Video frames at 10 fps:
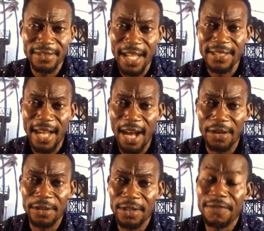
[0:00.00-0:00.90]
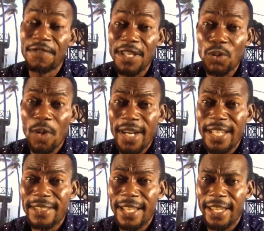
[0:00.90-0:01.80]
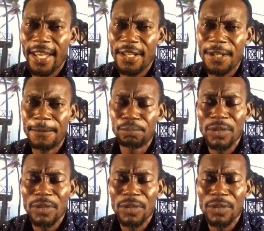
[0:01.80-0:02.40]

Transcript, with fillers: That's how this one is engaged.